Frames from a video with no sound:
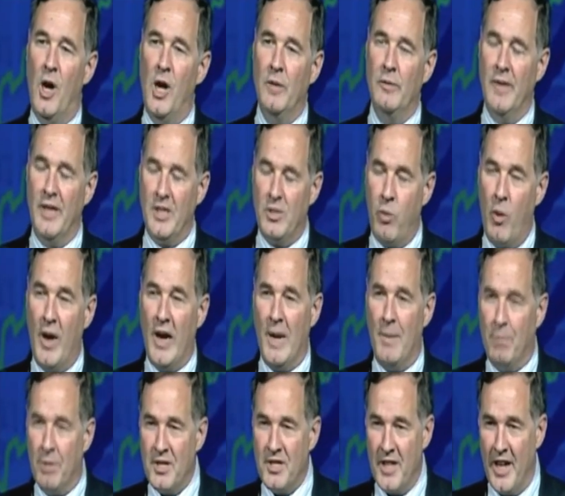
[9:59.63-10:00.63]
Only
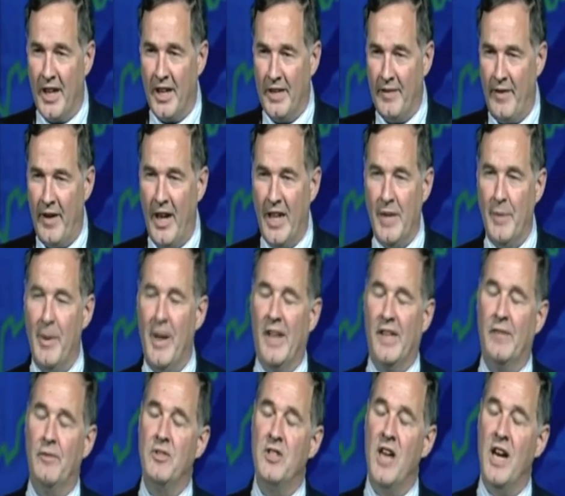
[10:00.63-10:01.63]
20% of the value
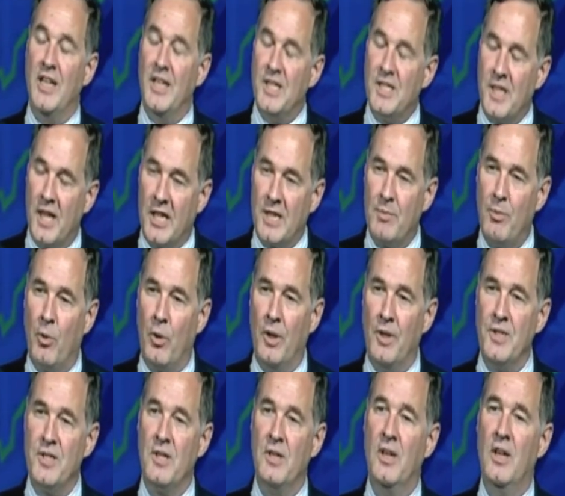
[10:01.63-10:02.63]
added of Chinese
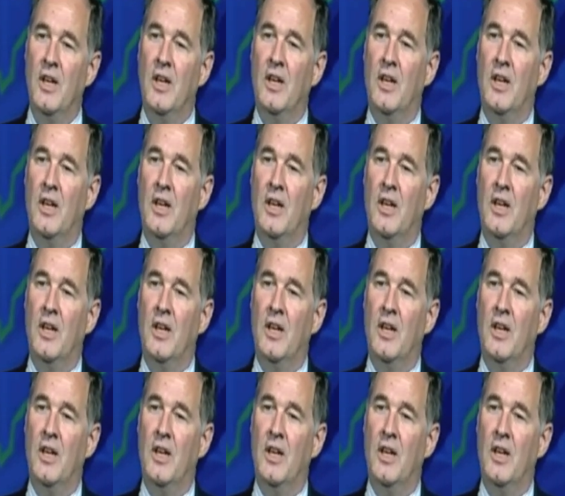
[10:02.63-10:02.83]
exports